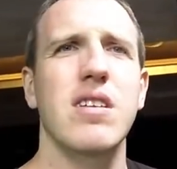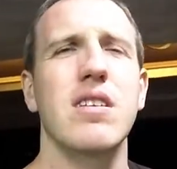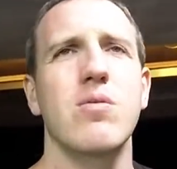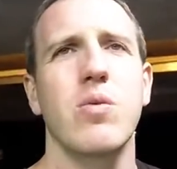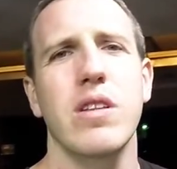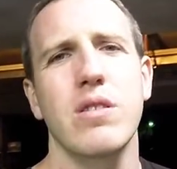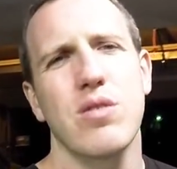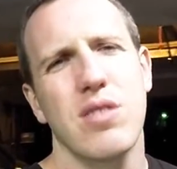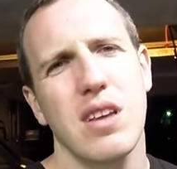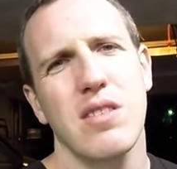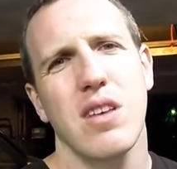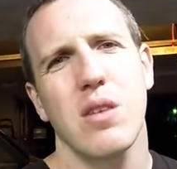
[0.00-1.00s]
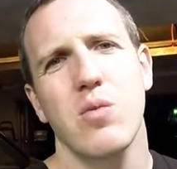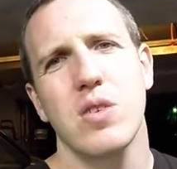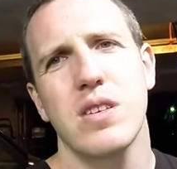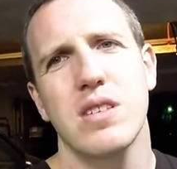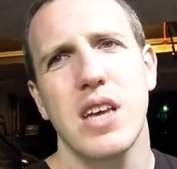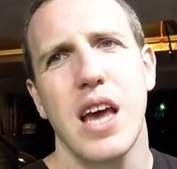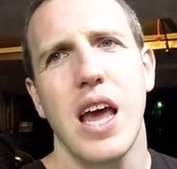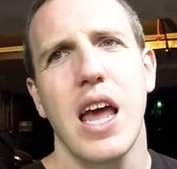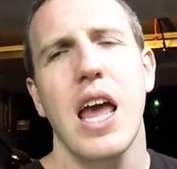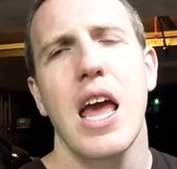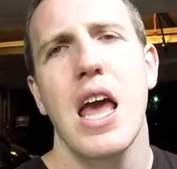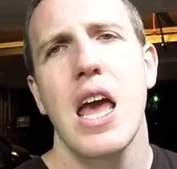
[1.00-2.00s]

it is one of those things I would say,